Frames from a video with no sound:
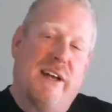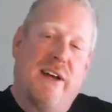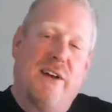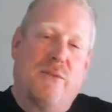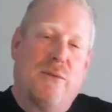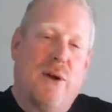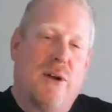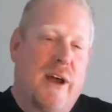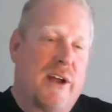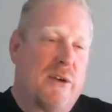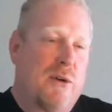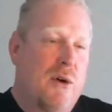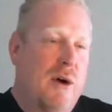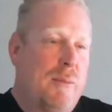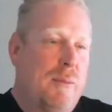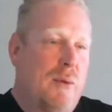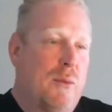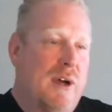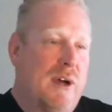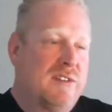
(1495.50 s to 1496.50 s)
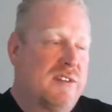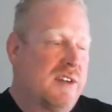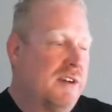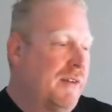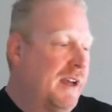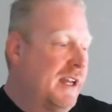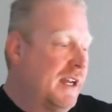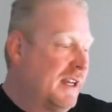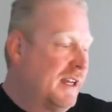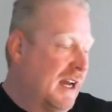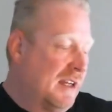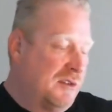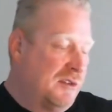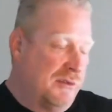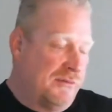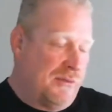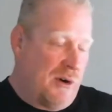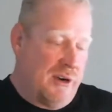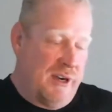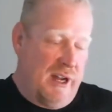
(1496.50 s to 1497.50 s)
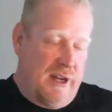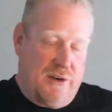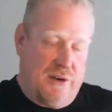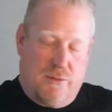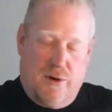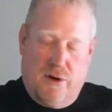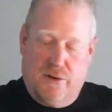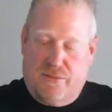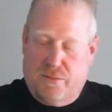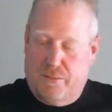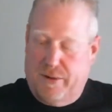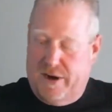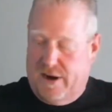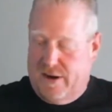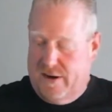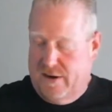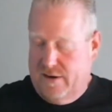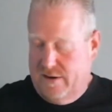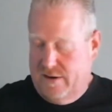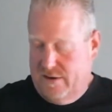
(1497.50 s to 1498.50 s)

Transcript: down the road. I grew up in West Covina, not too far down the road from there.